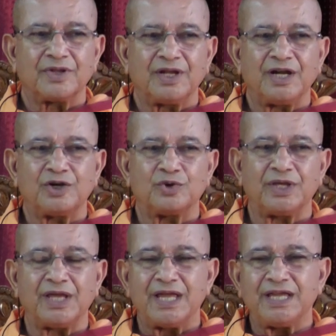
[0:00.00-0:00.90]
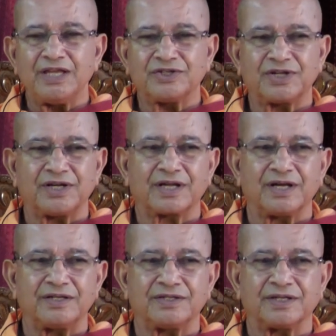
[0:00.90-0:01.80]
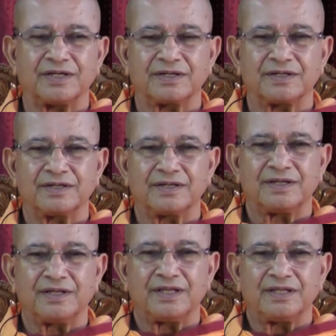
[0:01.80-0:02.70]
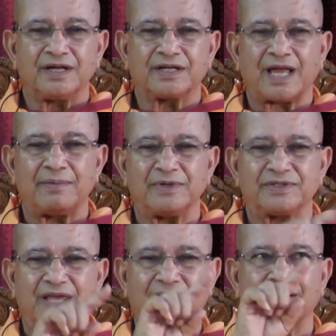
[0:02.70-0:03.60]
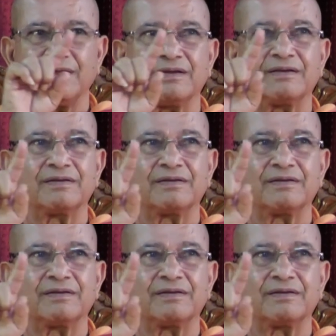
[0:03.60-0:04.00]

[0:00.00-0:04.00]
into the Eastern culture. The time is cyclic.